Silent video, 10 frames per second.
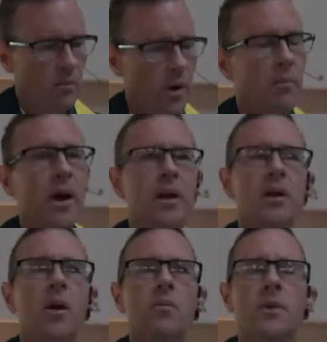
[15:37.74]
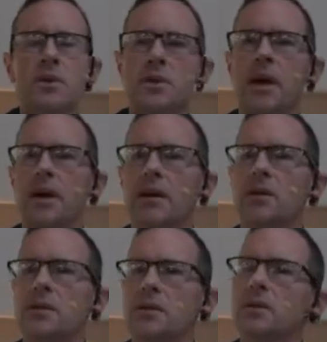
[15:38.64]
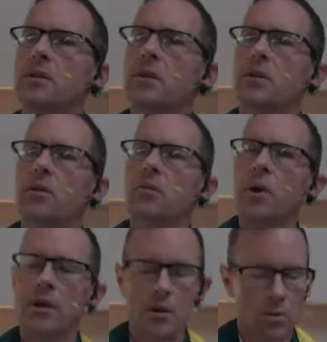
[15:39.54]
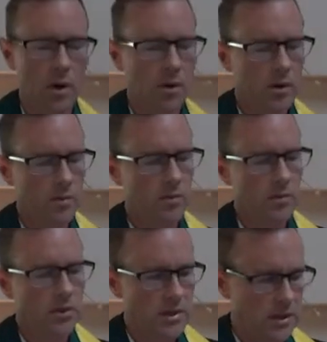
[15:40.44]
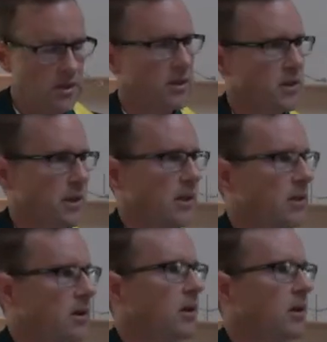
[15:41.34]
But make no mistakes, when you welcome Jesus in,